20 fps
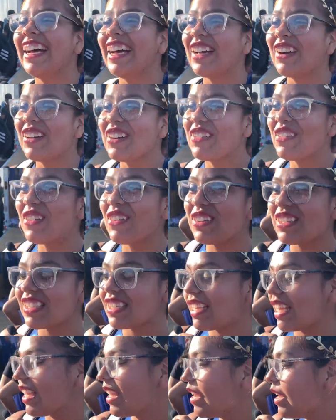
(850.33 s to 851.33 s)
don't even know what to
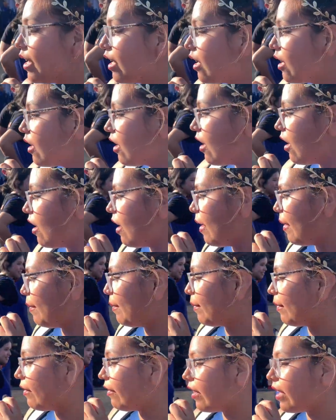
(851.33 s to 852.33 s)
say.
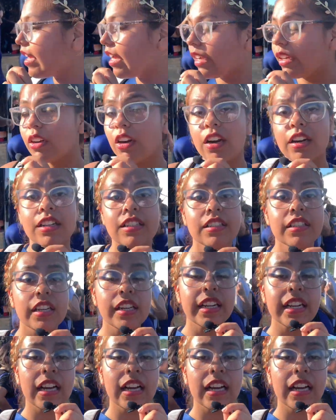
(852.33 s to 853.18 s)
And guard is setting